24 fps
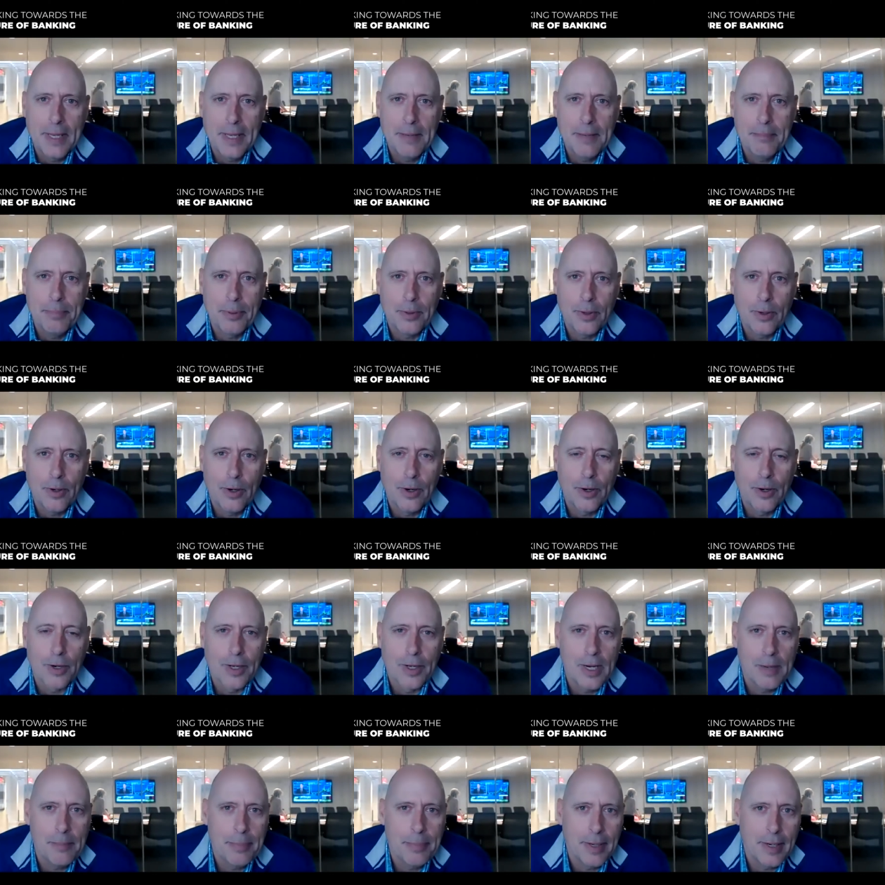people or
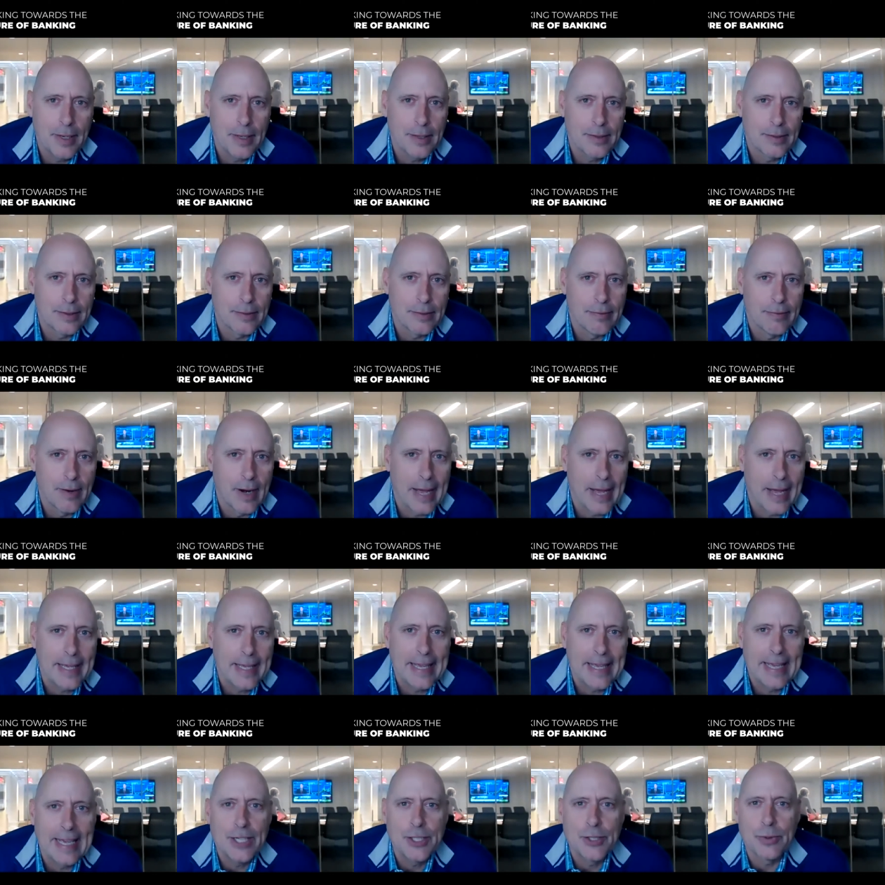companies of
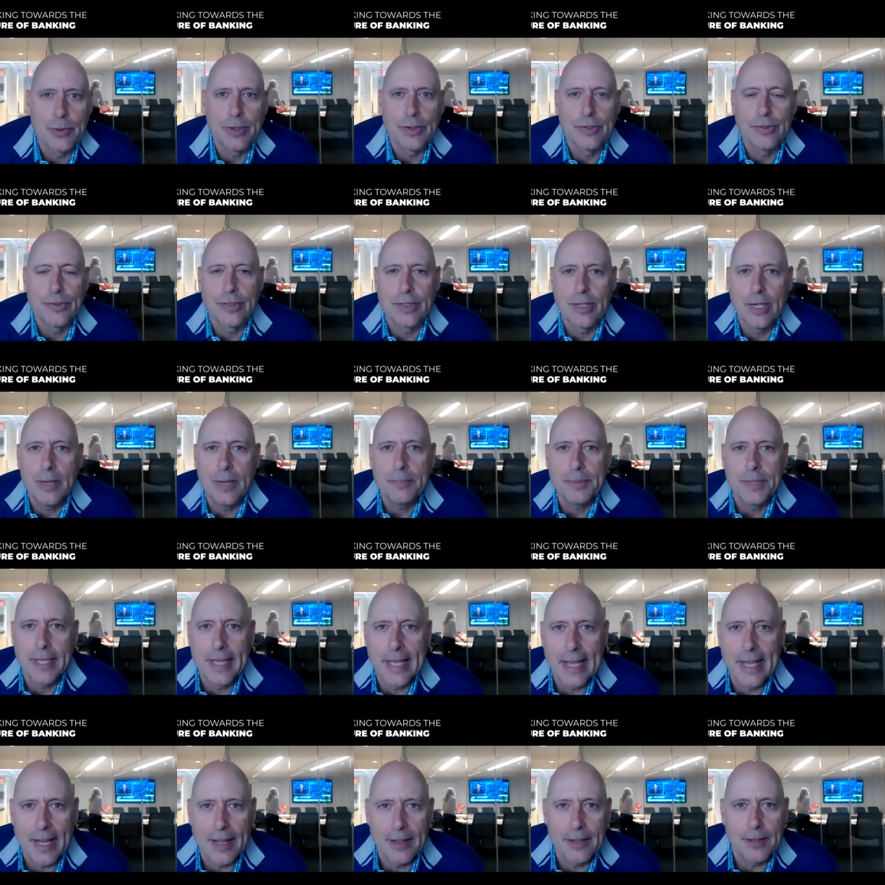like interests come
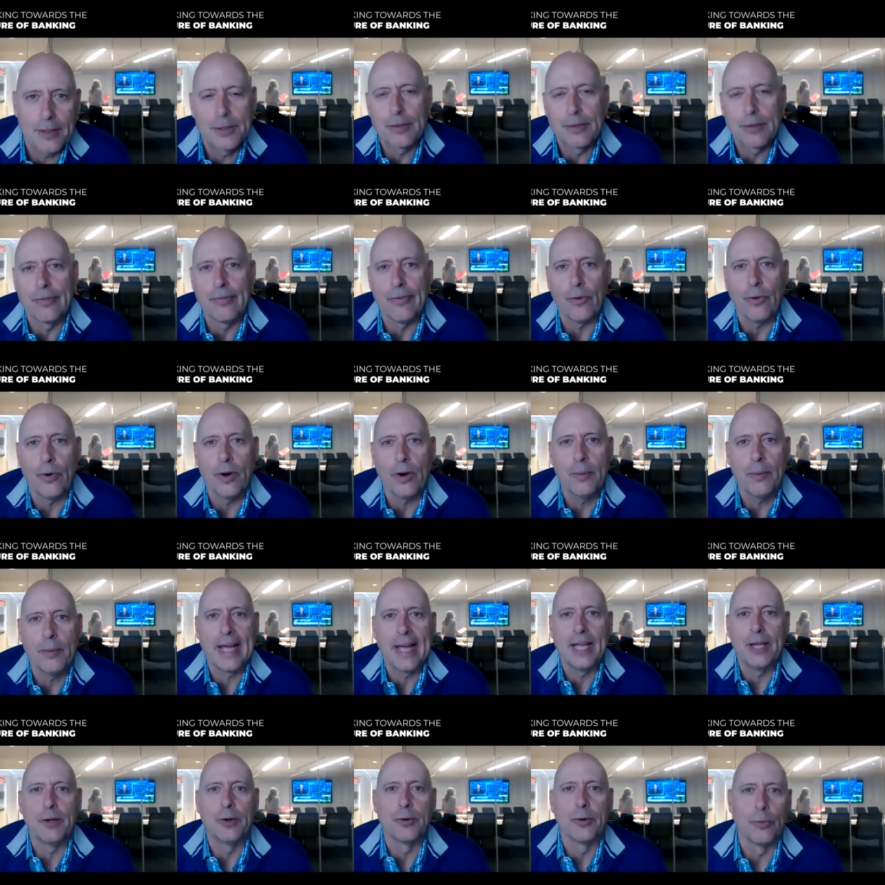together to form
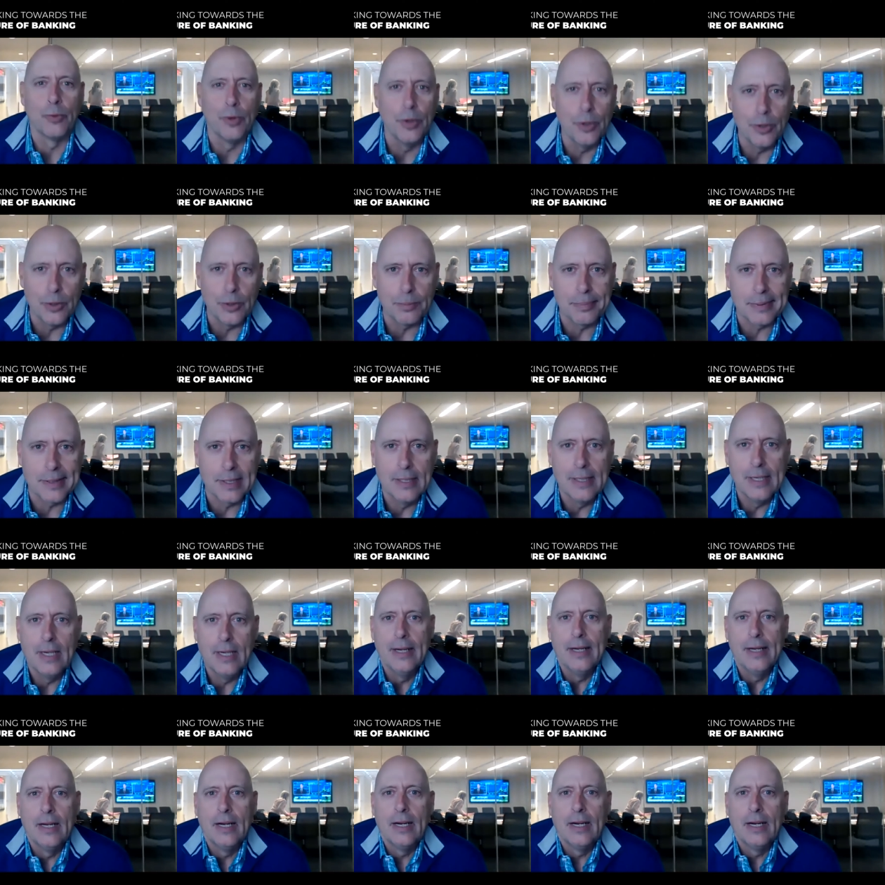a group
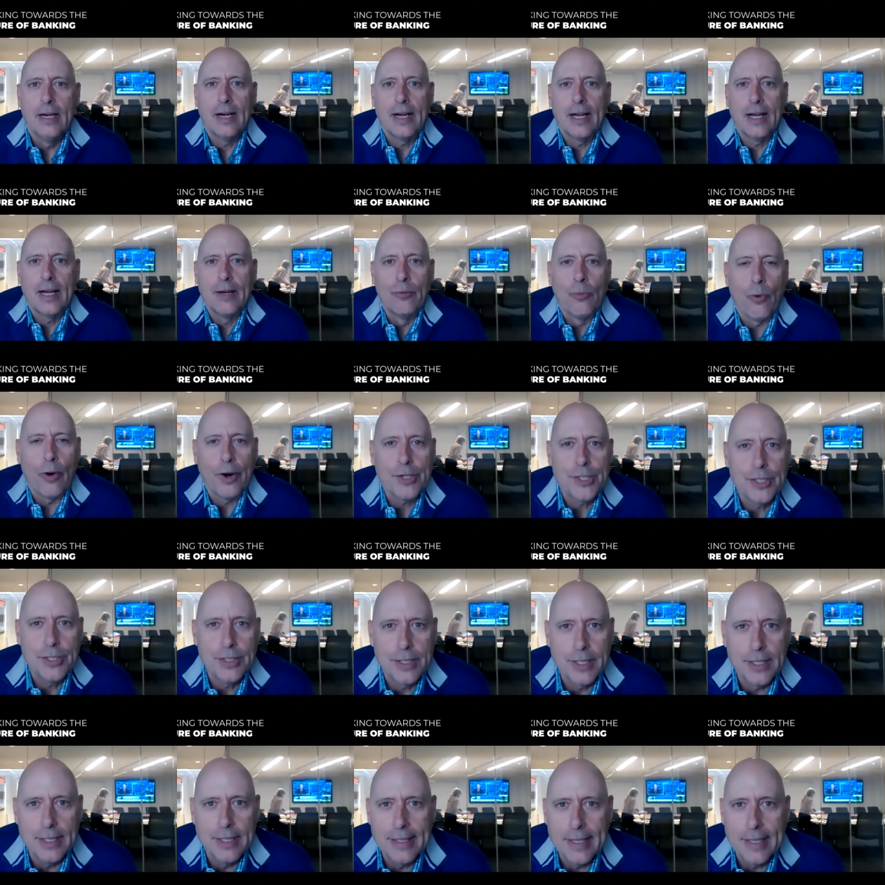uh, in
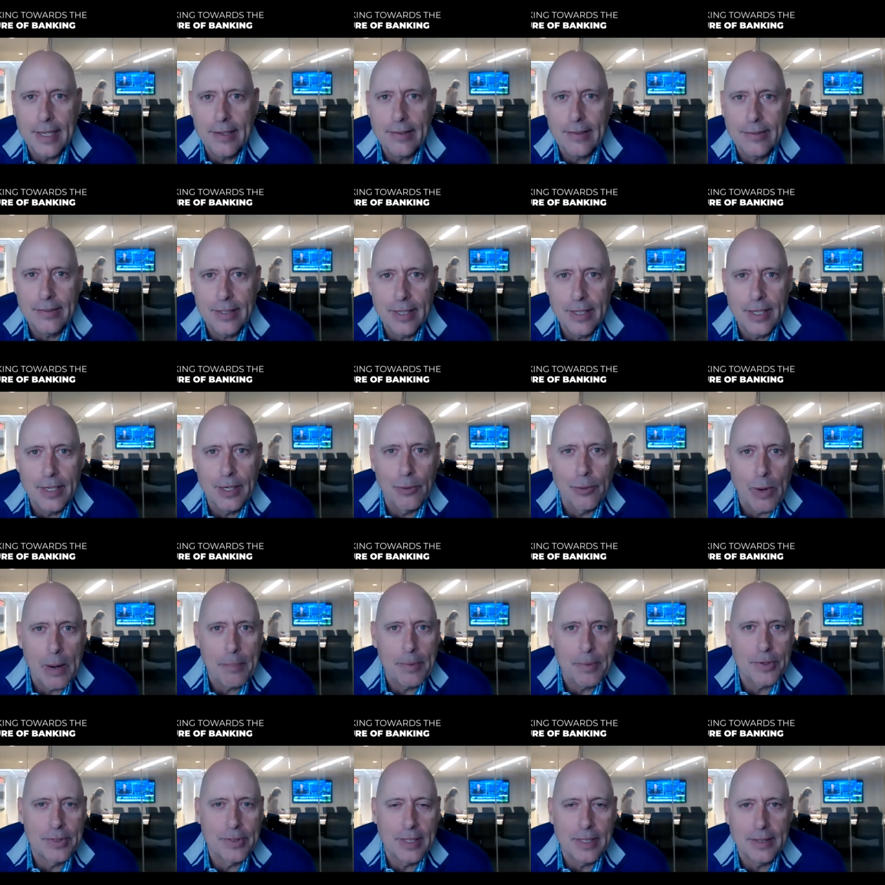Washington, D.C., to
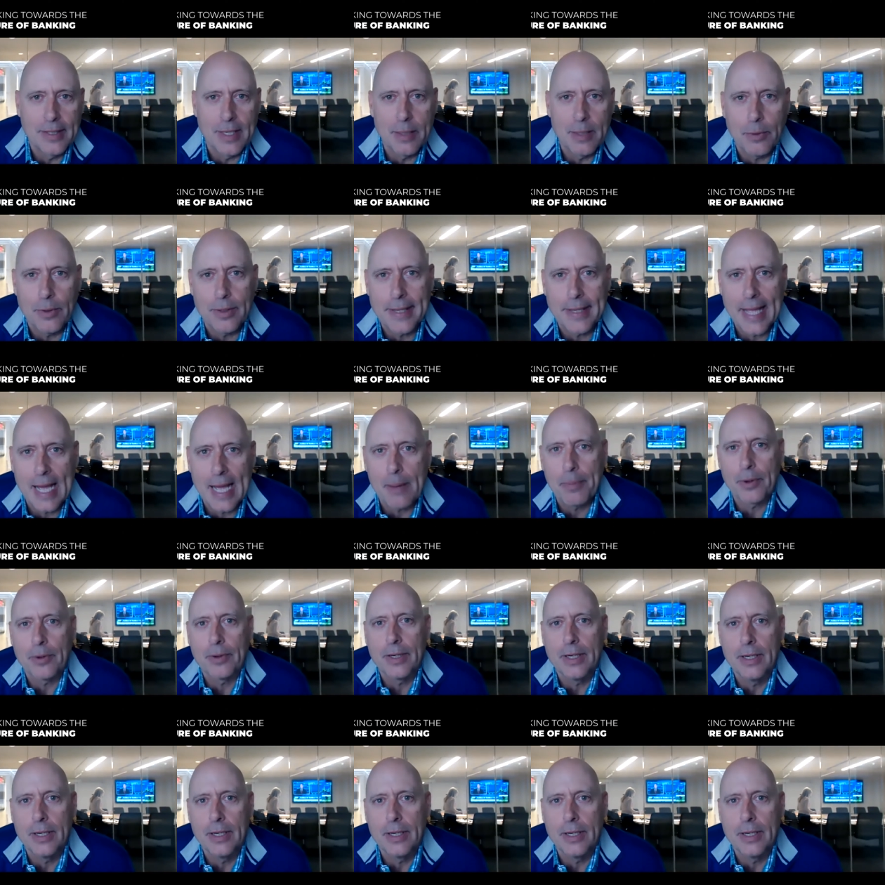represent them on Capitol